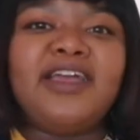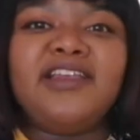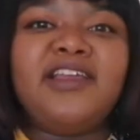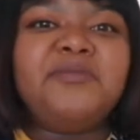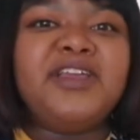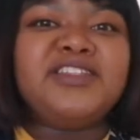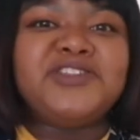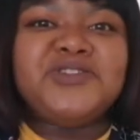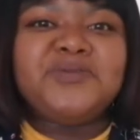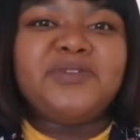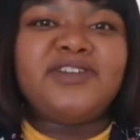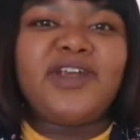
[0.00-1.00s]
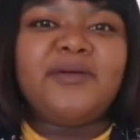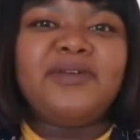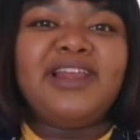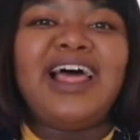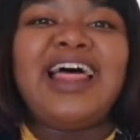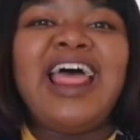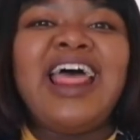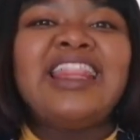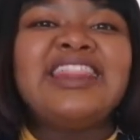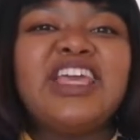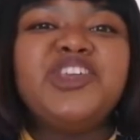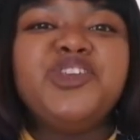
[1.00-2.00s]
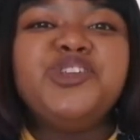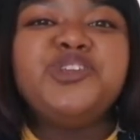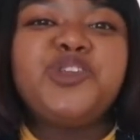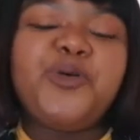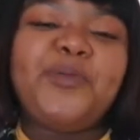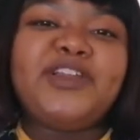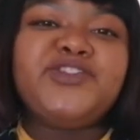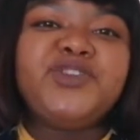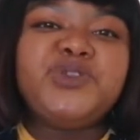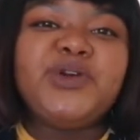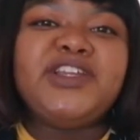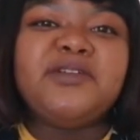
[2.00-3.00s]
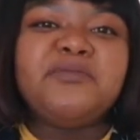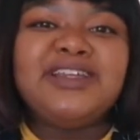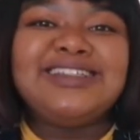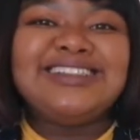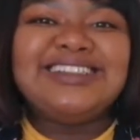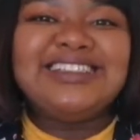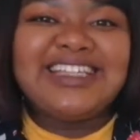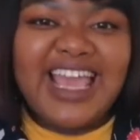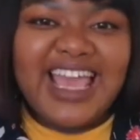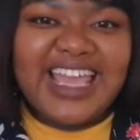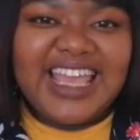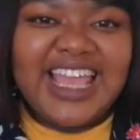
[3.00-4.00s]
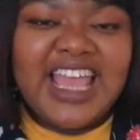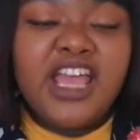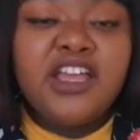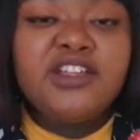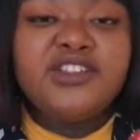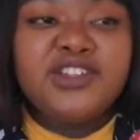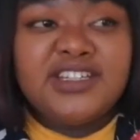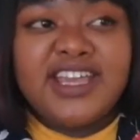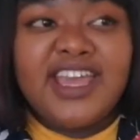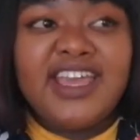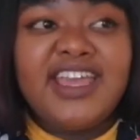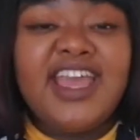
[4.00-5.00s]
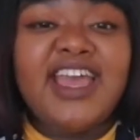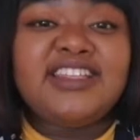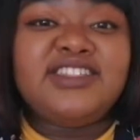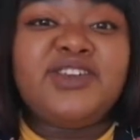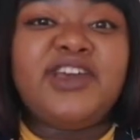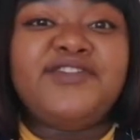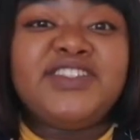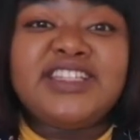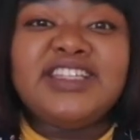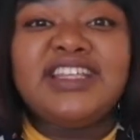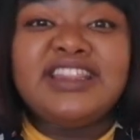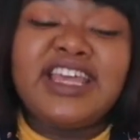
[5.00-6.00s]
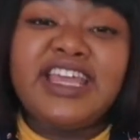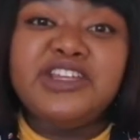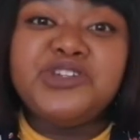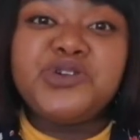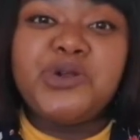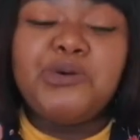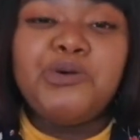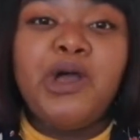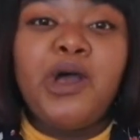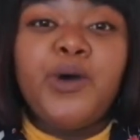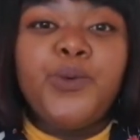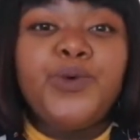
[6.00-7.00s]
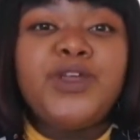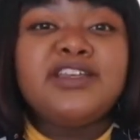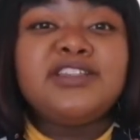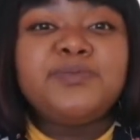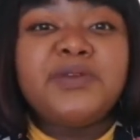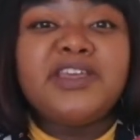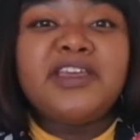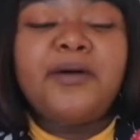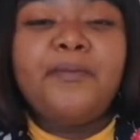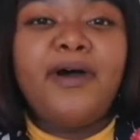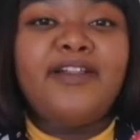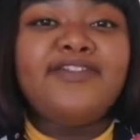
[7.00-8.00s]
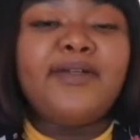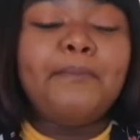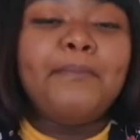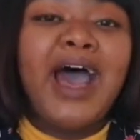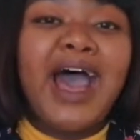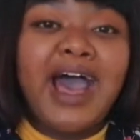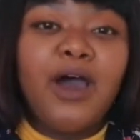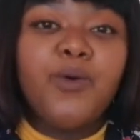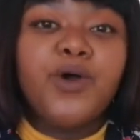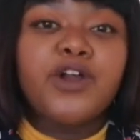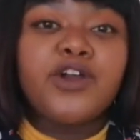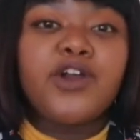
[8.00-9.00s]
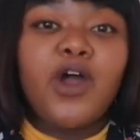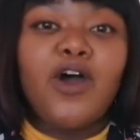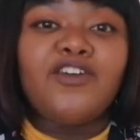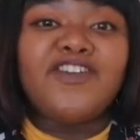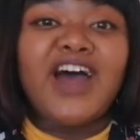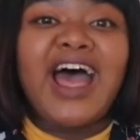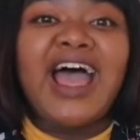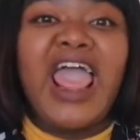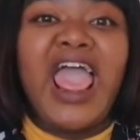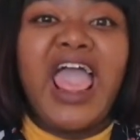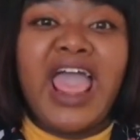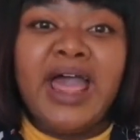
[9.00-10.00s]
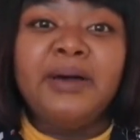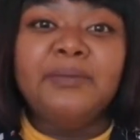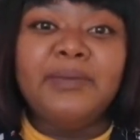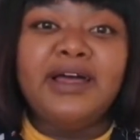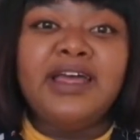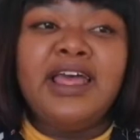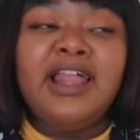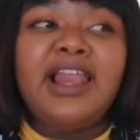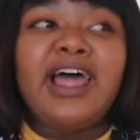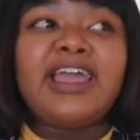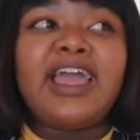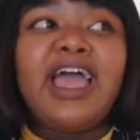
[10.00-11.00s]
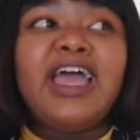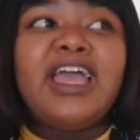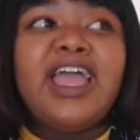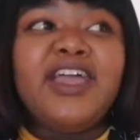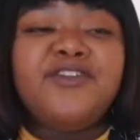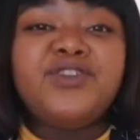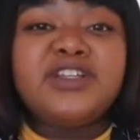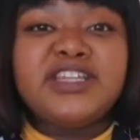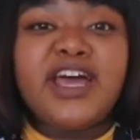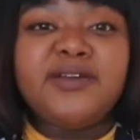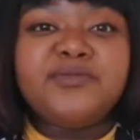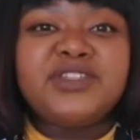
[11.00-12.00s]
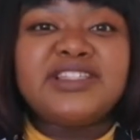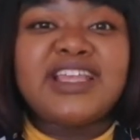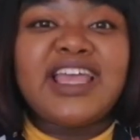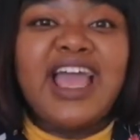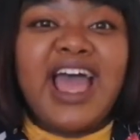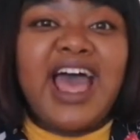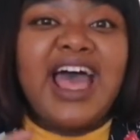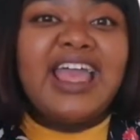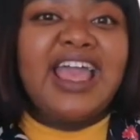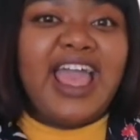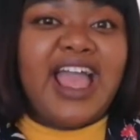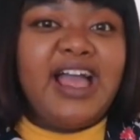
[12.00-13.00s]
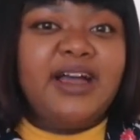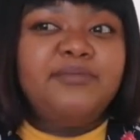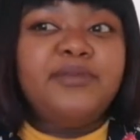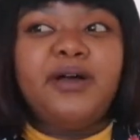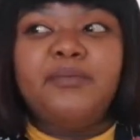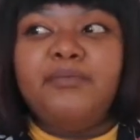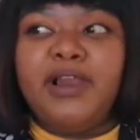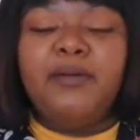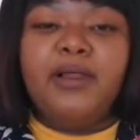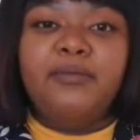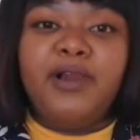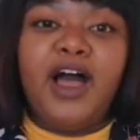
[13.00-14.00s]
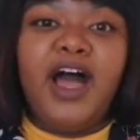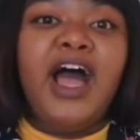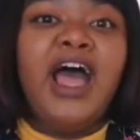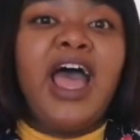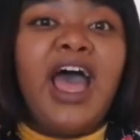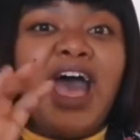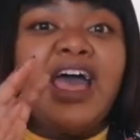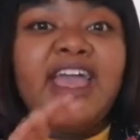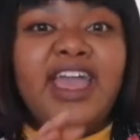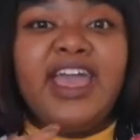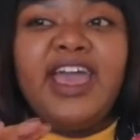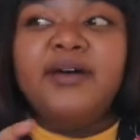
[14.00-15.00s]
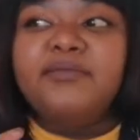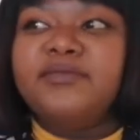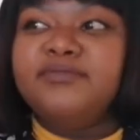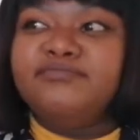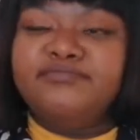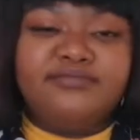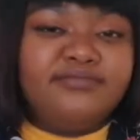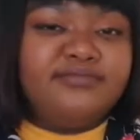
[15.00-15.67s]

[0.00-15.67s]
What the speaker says: my name is Jumi Ramila. Thank you so much for joining me today. Today, as you have seen in the intro, we are speaking about the power of I am. Like, every time you say I am, blah blah blah, I am